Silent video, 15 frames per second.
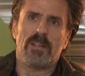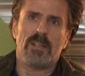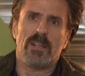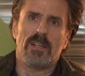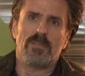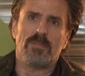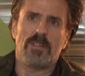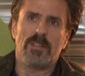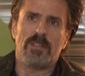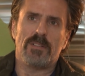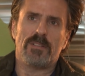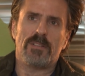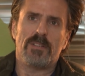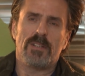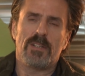Cliff
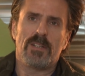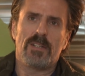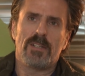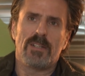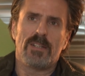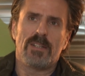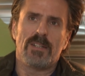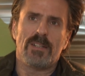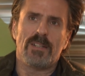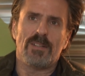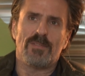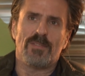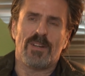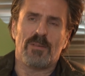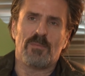is
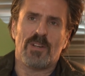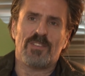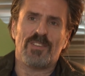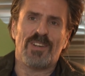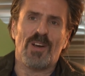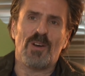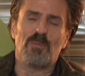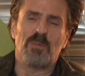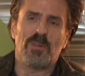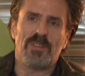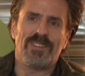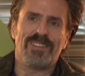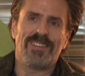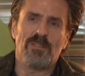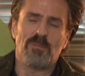very much an
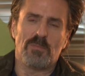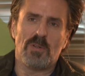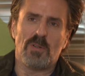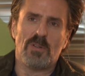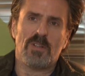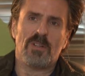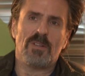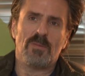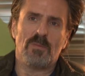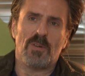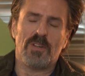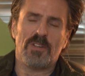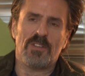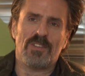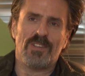open book. What
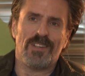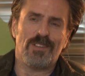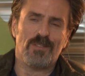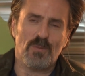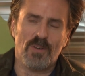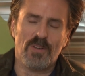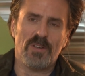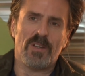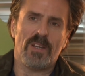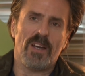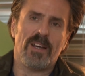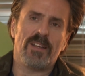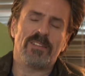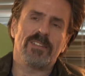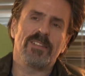you see is what you
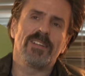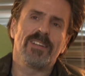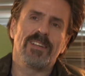get.